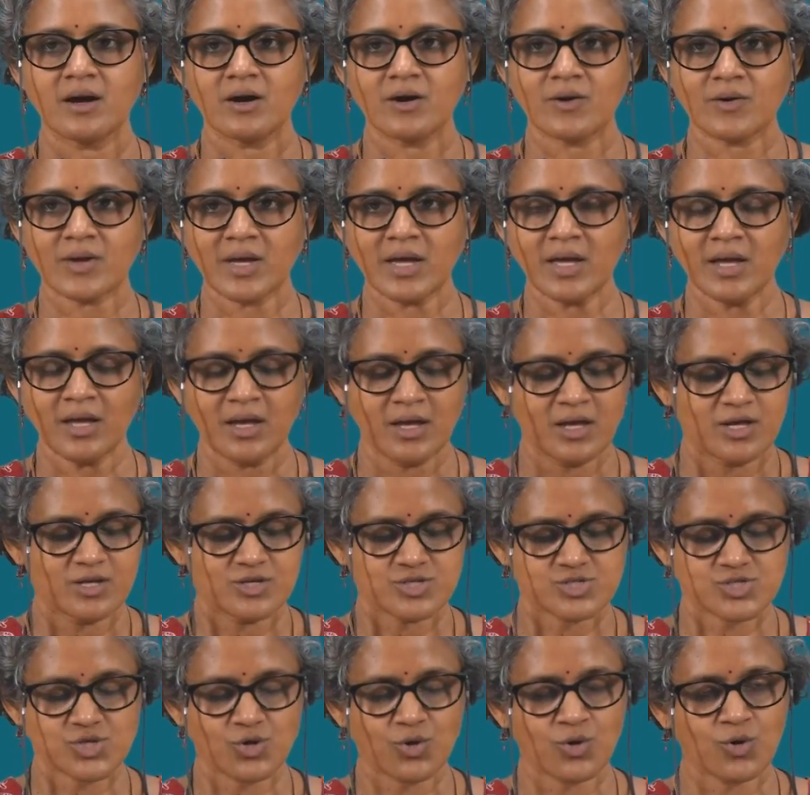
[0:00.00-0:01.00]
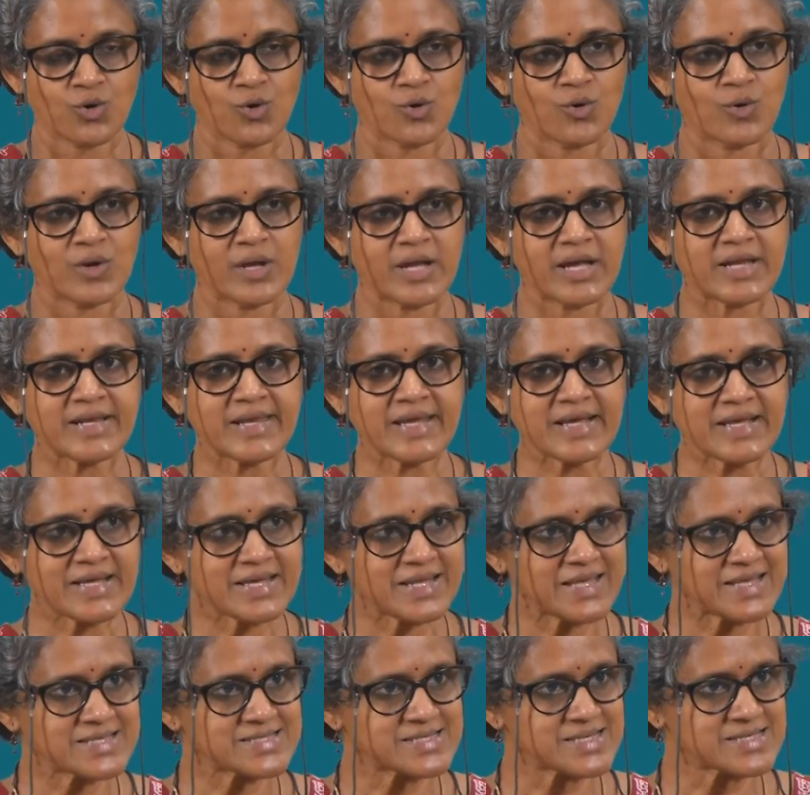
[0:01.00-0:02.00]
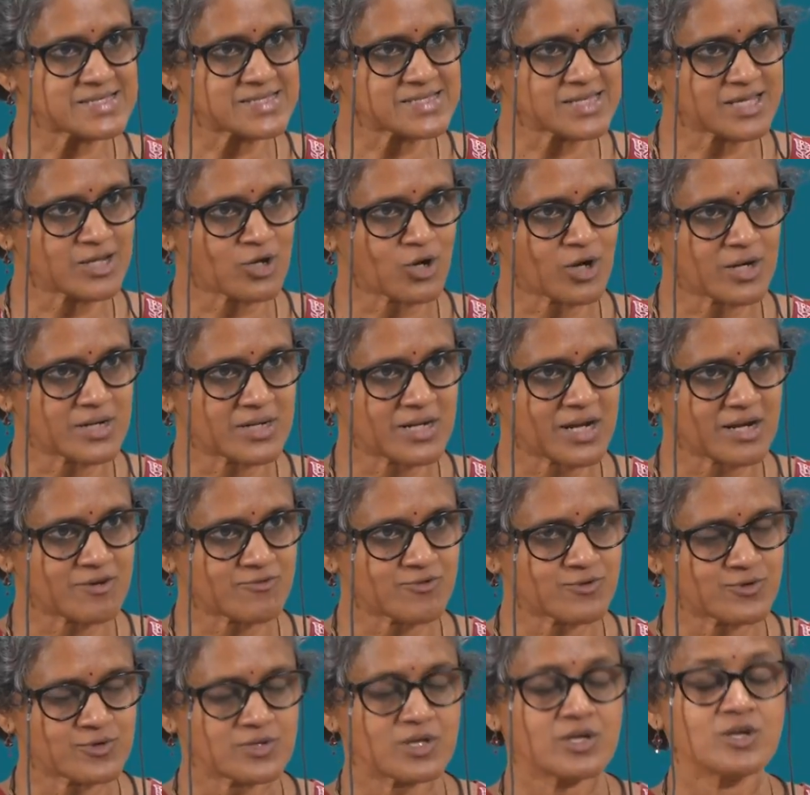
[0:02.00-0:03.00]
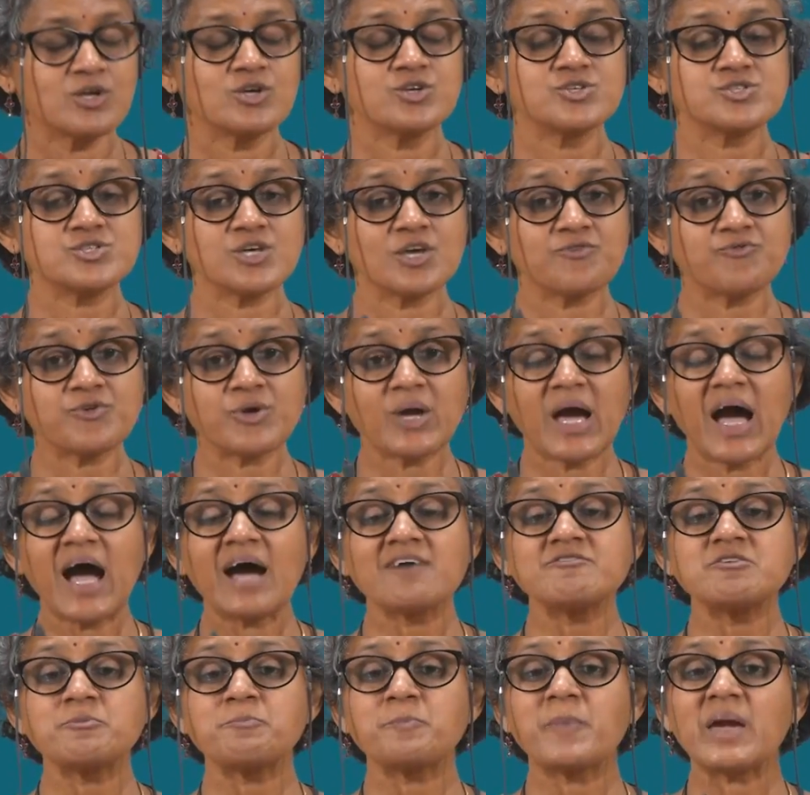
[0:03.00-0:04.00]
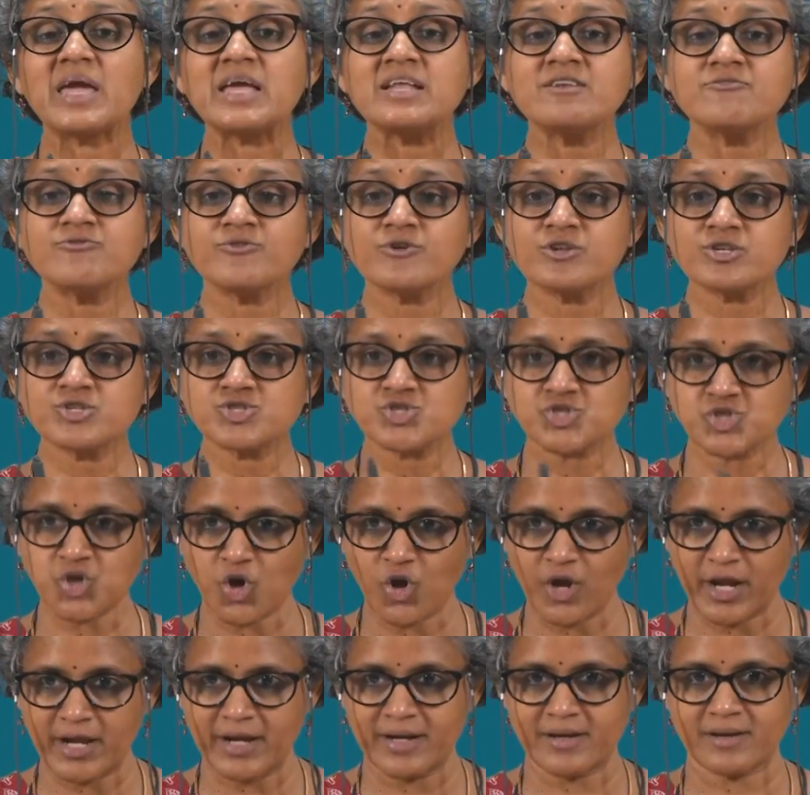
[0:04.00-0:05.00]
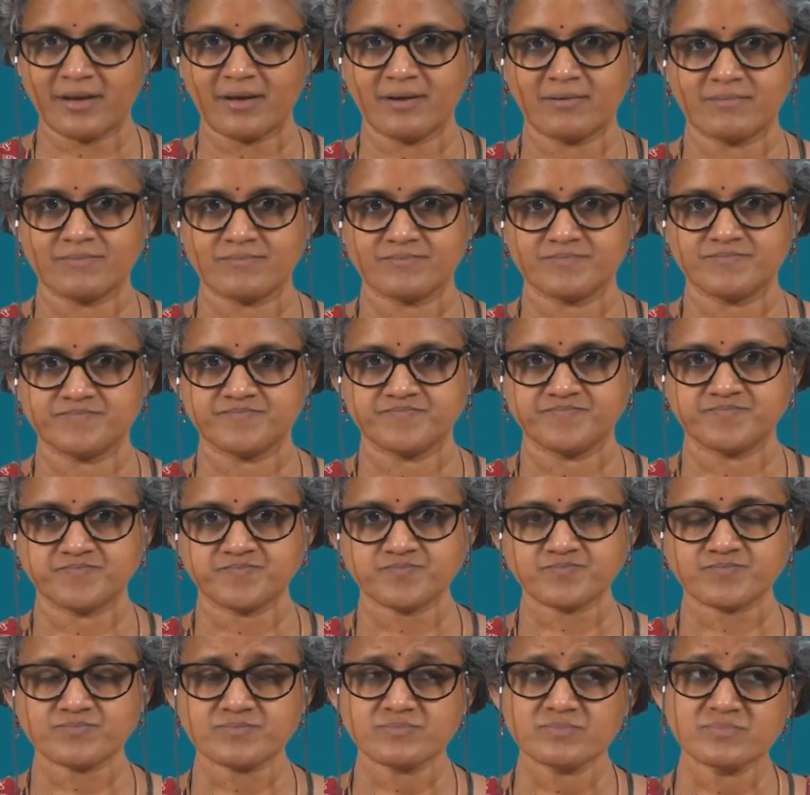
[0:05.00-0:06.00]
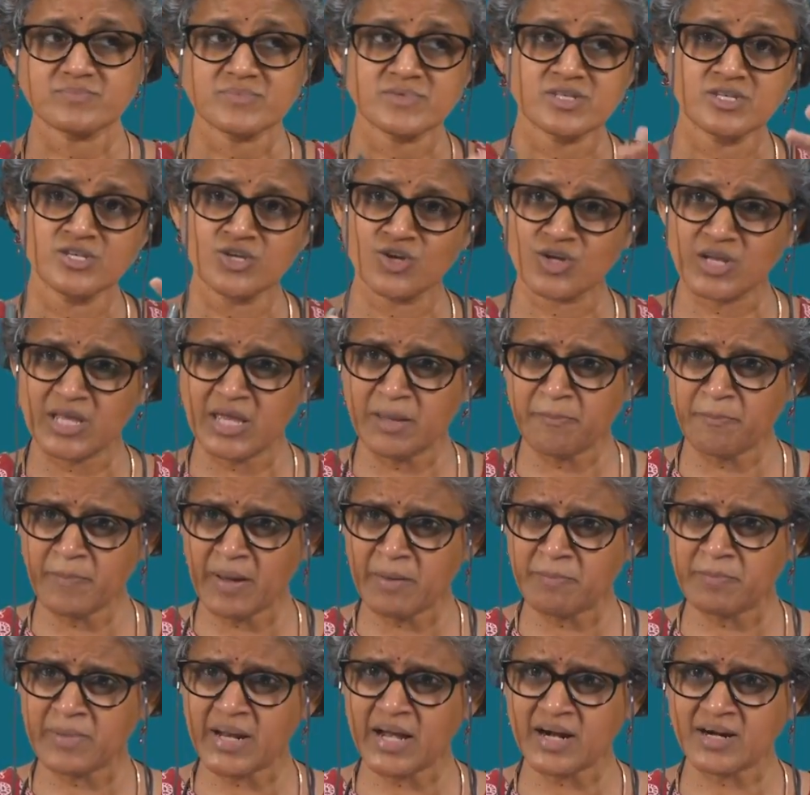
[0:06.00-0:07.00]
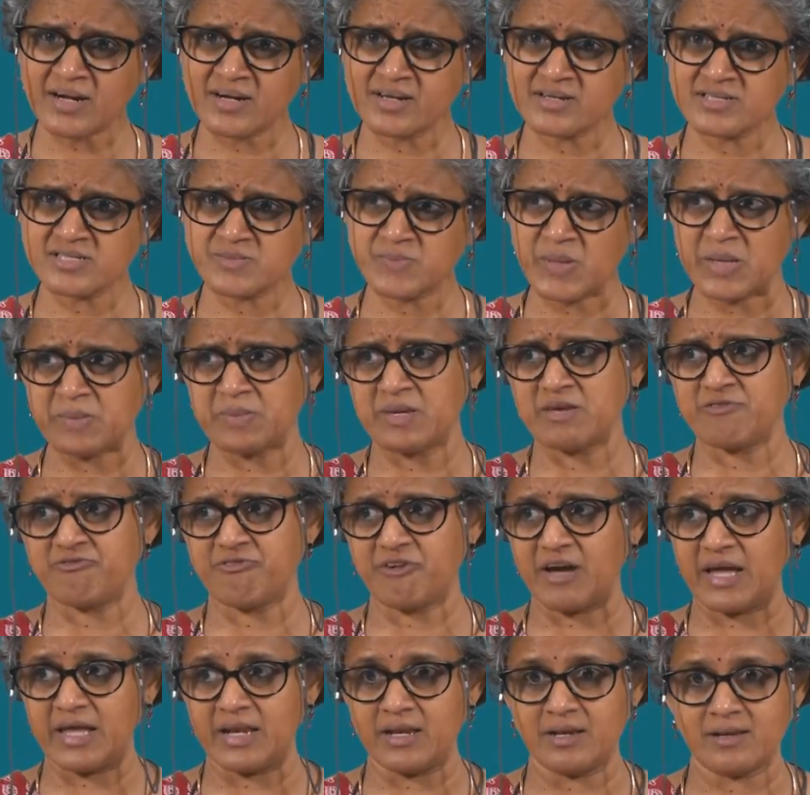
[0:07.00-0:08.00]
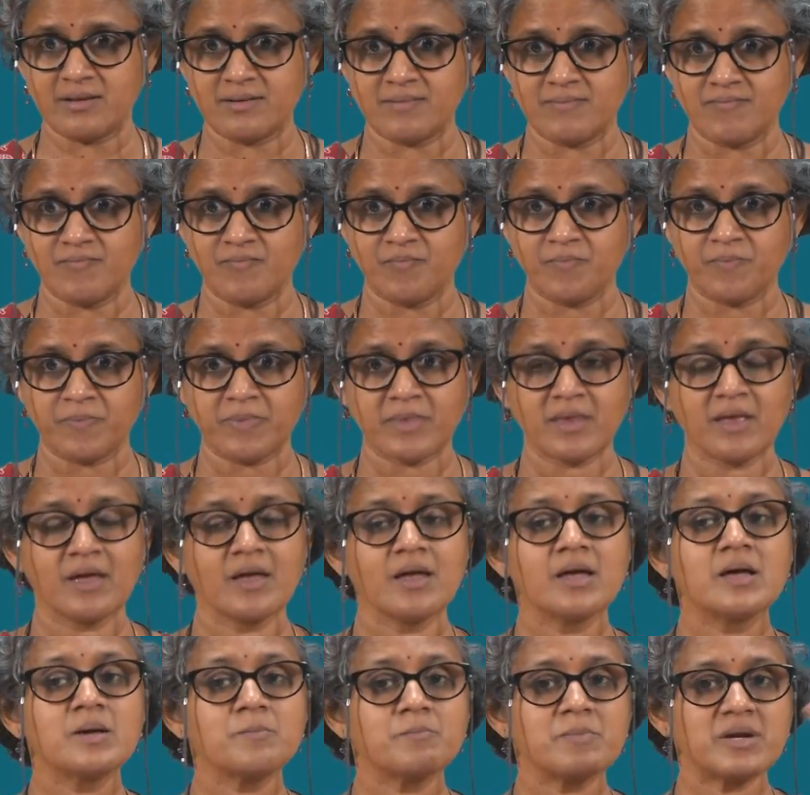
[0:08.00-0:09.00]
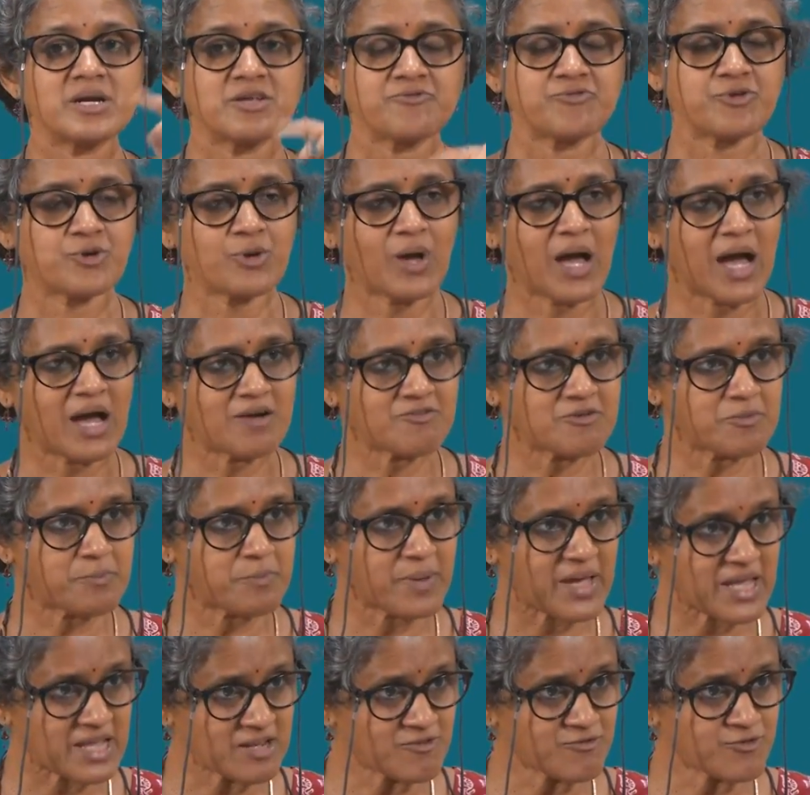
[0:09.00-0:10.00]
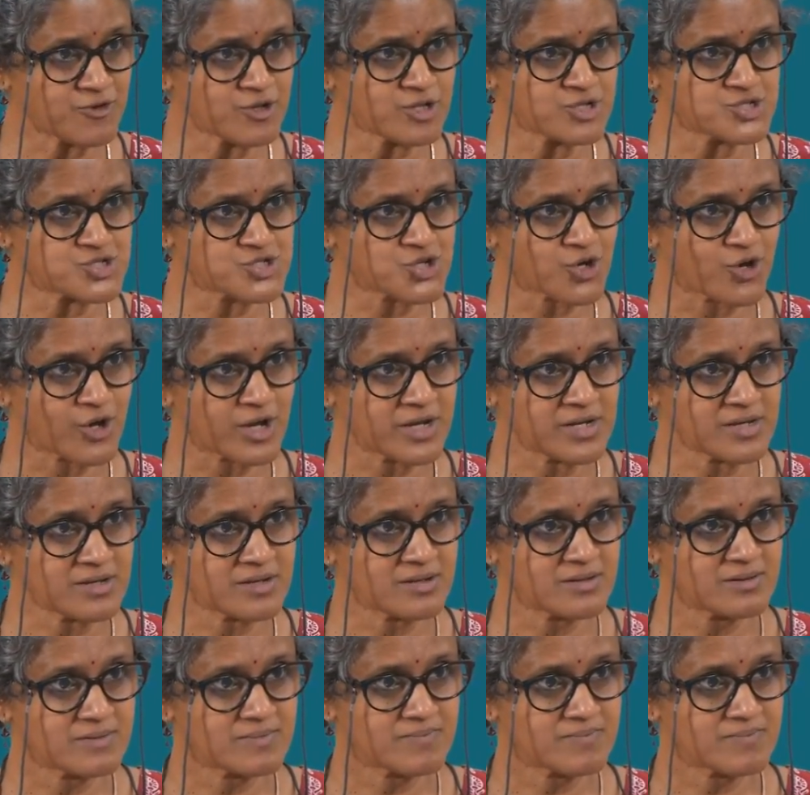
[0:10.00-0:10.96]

Okay. So, it increases the contact force. So, if you have a painful joint, your hip abductors may be fine, but if you have a painful joint,